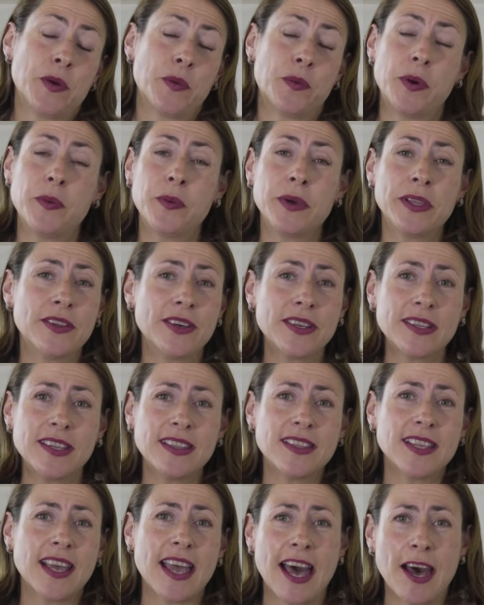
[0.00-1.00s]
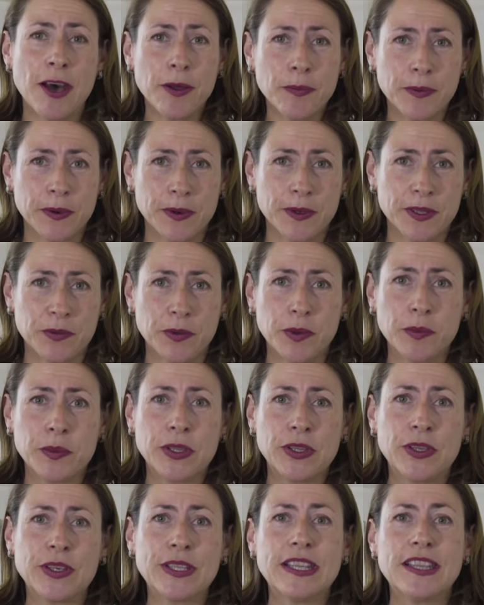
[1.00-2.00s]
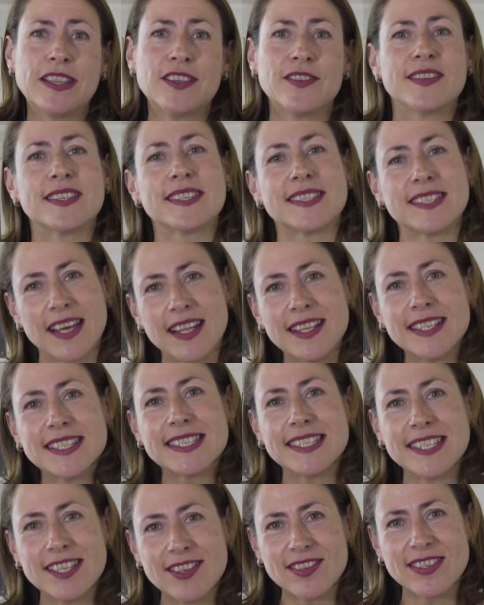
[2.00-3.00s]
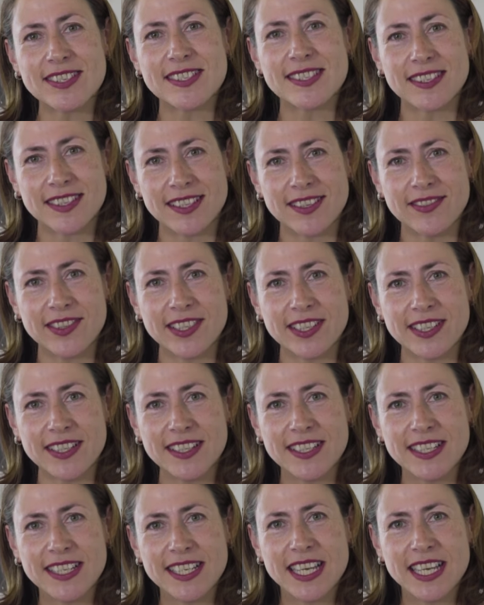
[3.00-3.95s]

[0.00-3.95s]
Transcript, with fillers: when we looked at the output, when we looked at the results leaders deliver,